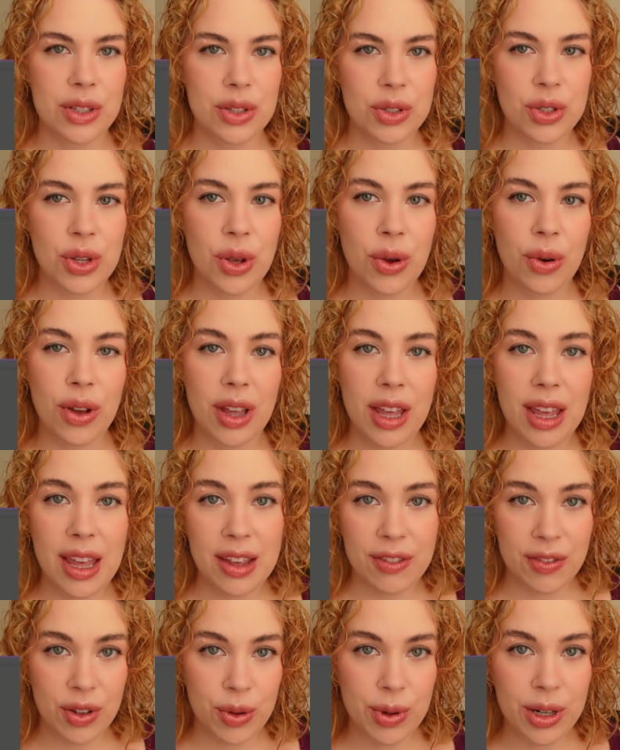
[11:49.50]
So
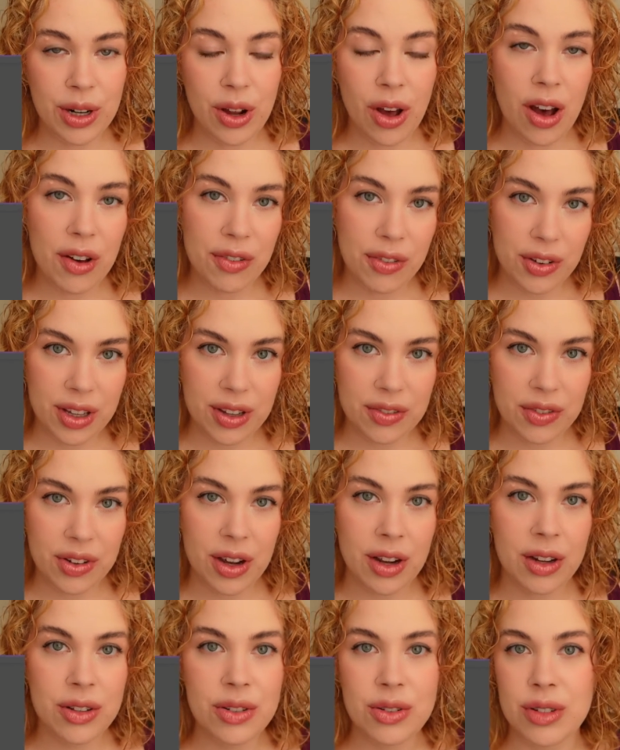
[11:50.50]
if you want to offer gift
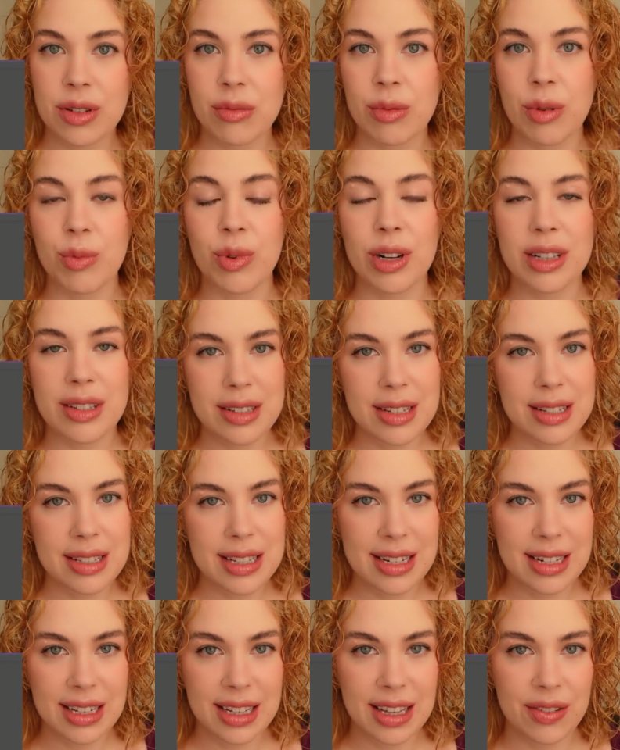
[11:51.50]
cards, or someone wants to
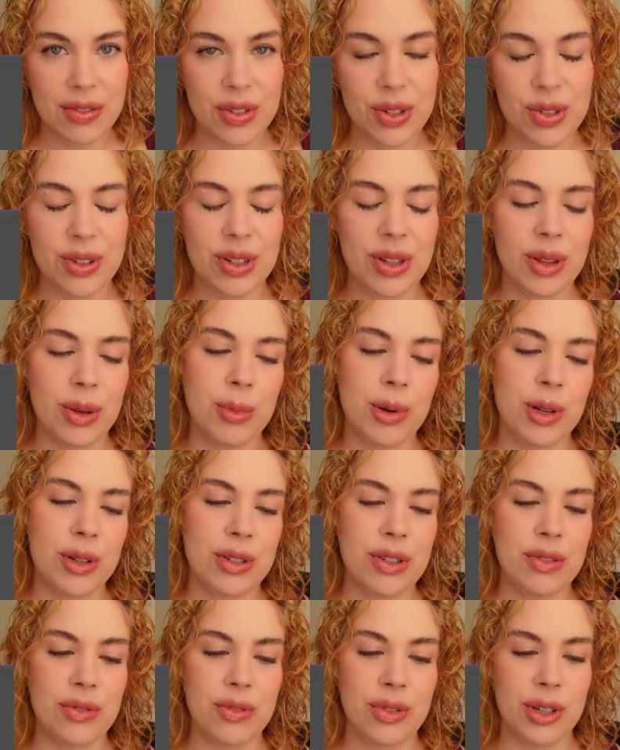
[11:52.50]
send a gift to another
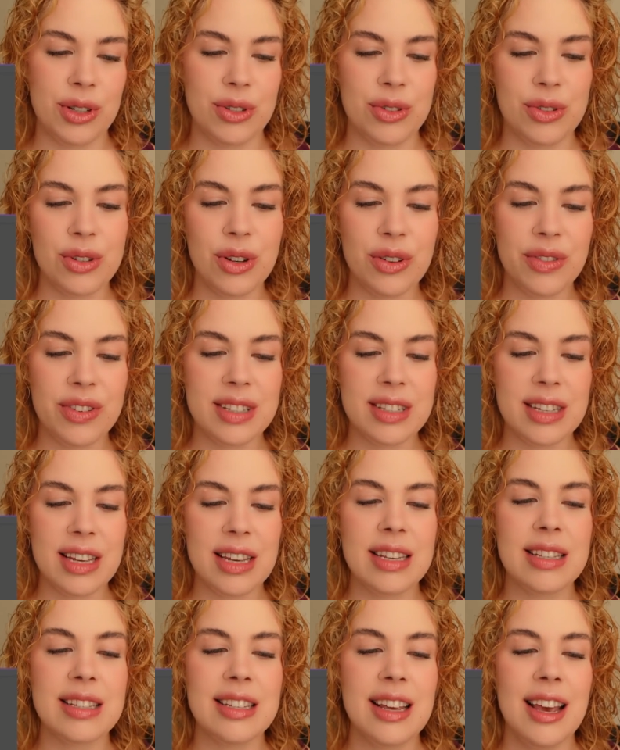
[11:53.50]
person for your
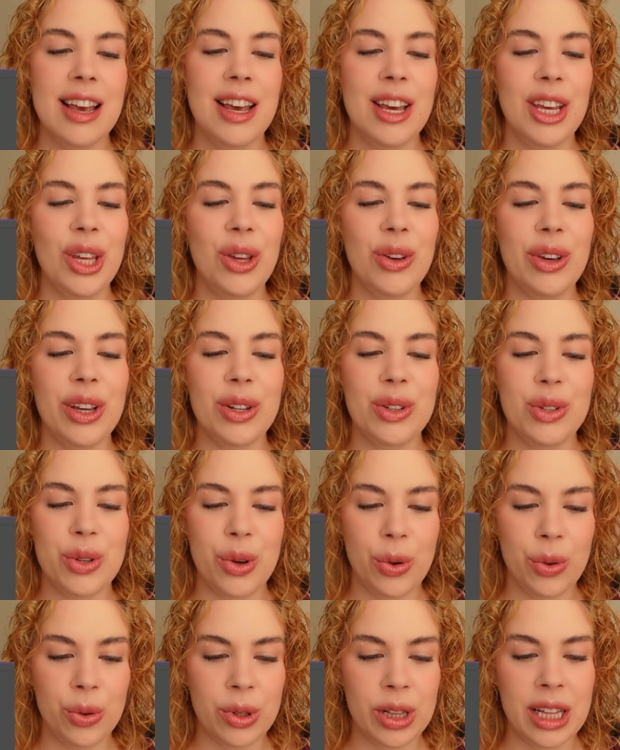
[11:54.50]
services, you can
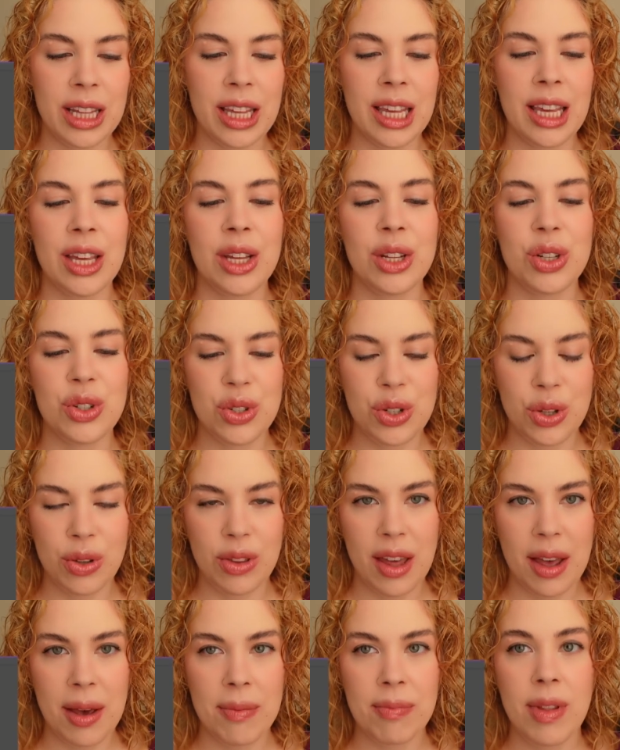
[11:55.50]
totally do
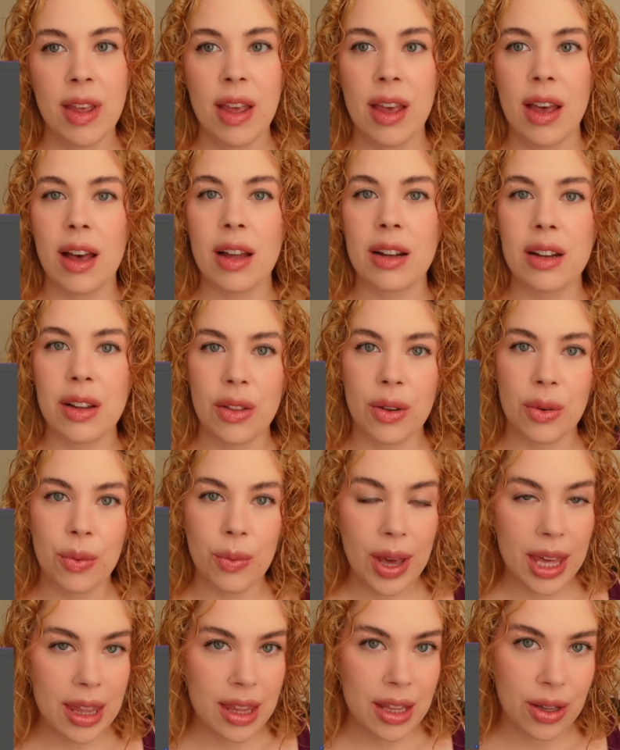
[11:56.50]
that. Another
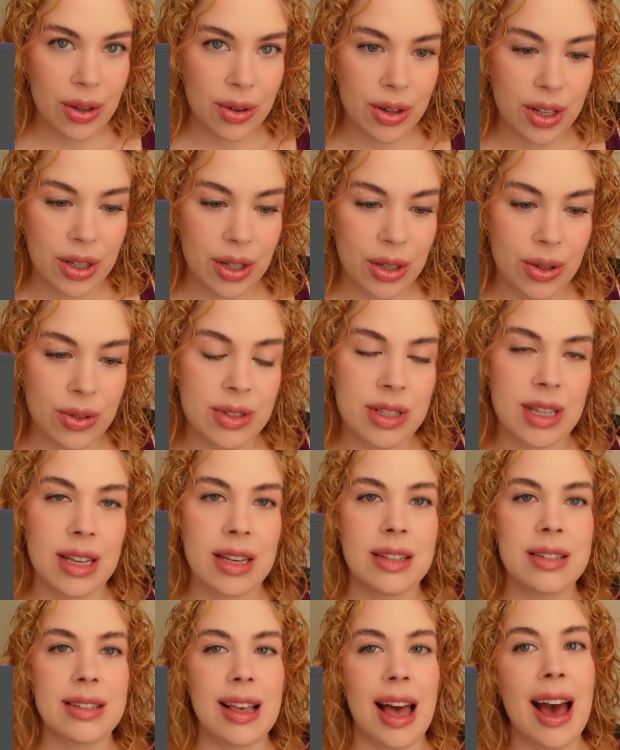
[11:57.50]
way that you can use
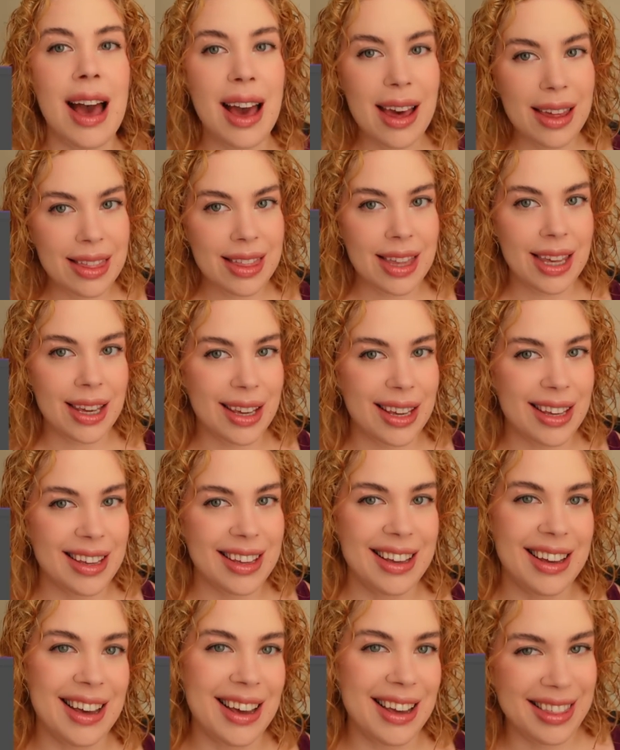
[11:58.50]
this, I think
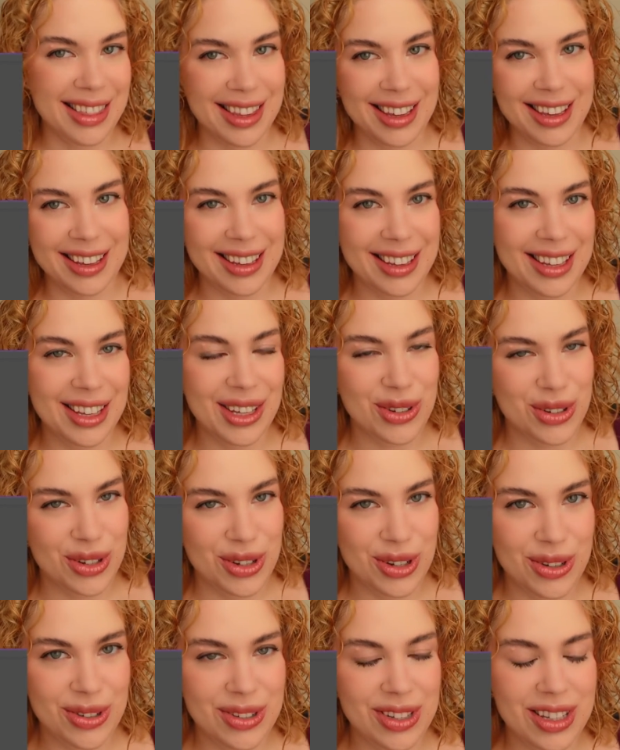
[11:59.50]
you
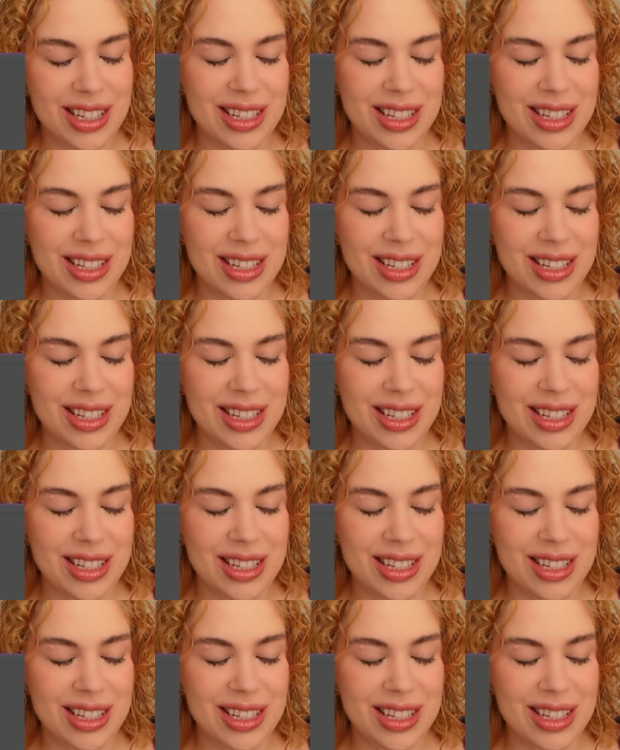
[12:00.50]
should use it